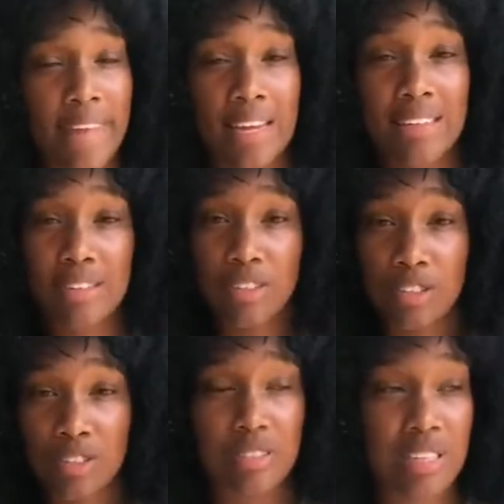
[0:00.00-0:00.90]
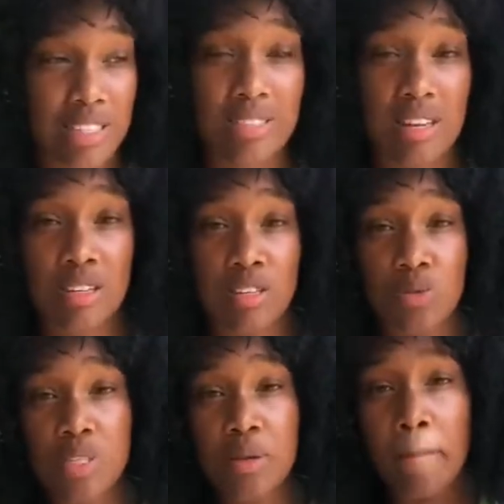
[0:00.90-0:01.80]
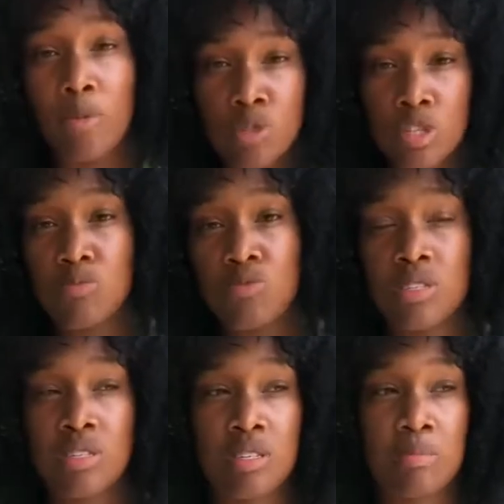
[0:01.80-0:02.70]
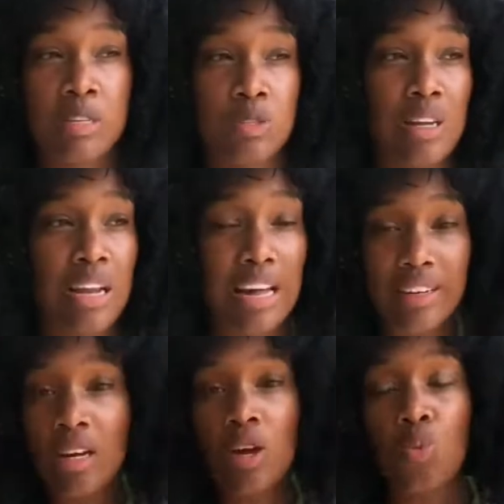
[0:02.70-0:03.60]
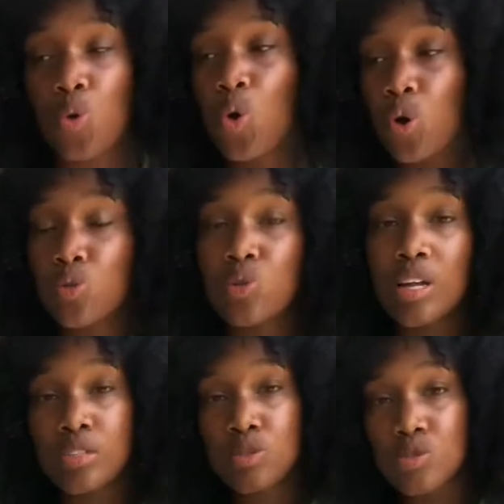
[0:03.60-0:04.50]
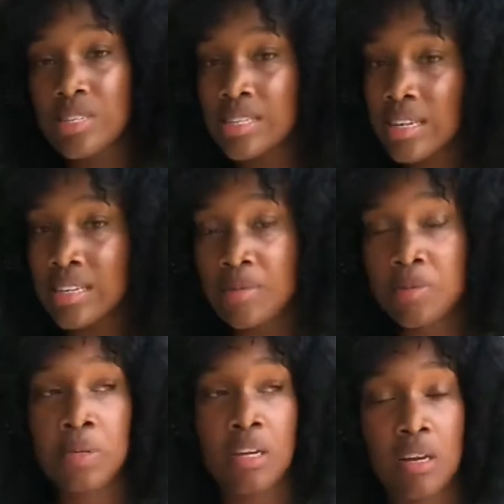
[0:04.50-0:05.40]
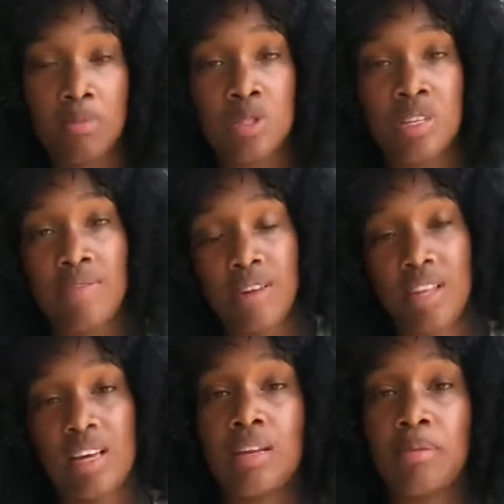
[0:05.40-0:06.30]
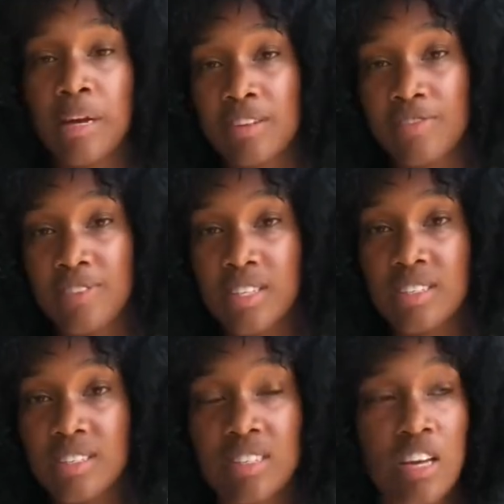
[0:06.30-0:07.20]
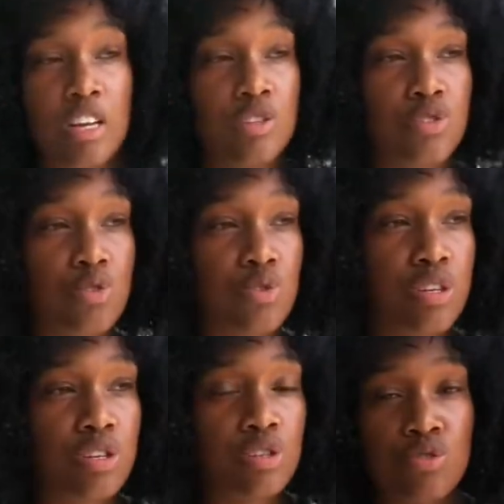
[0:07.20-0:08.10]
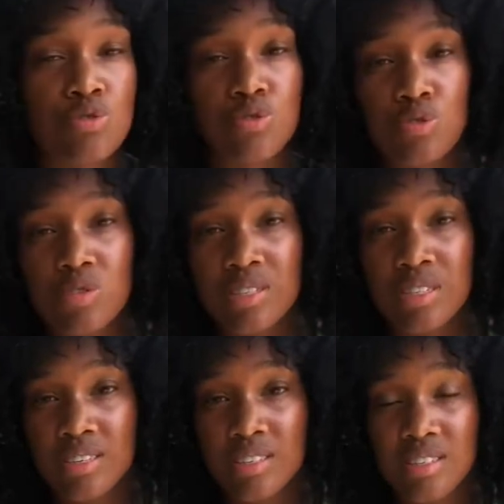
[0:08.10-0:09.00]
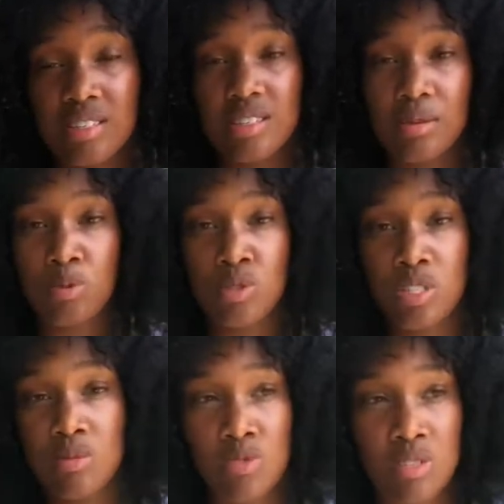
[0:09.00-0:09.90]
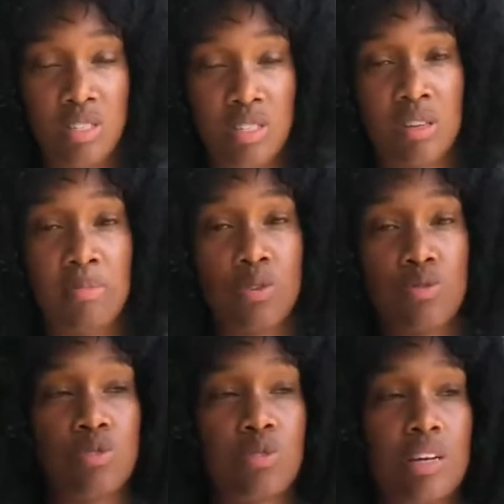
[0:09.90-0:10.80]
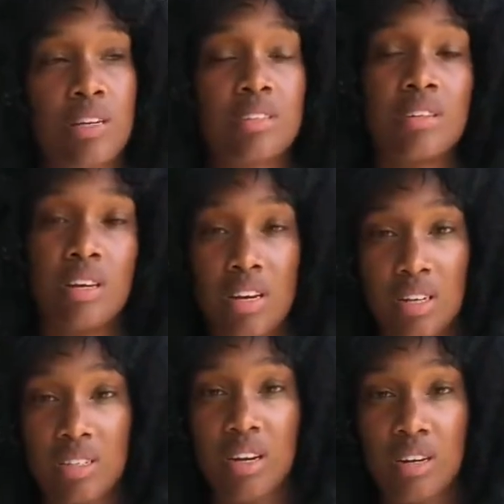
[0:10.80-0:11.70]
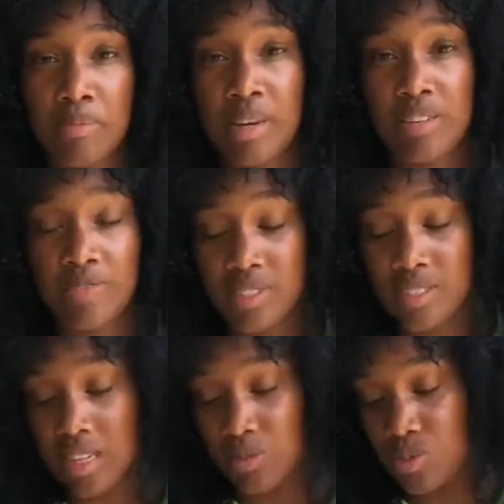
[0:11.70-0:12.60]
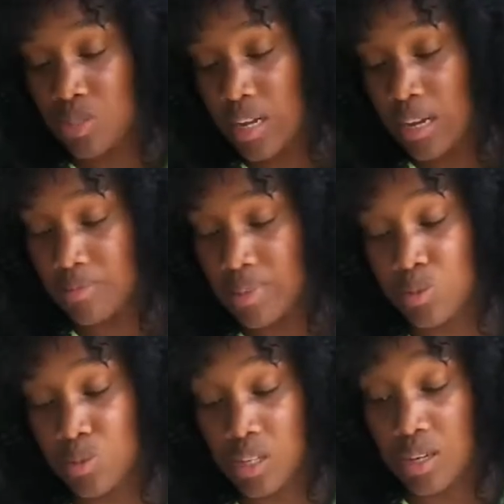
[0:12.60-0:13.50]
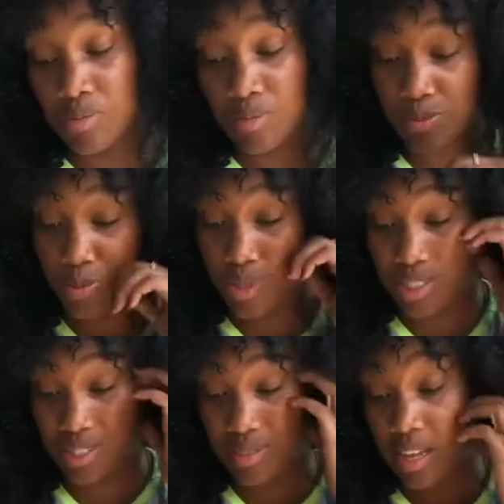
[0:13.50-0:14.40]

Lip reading: And that is a good way to boost your immune system as well. And we all know that those things that I'm speaking about have other health benefits, so you could use those things to boost your immune system and also get the other benefits that will come with it.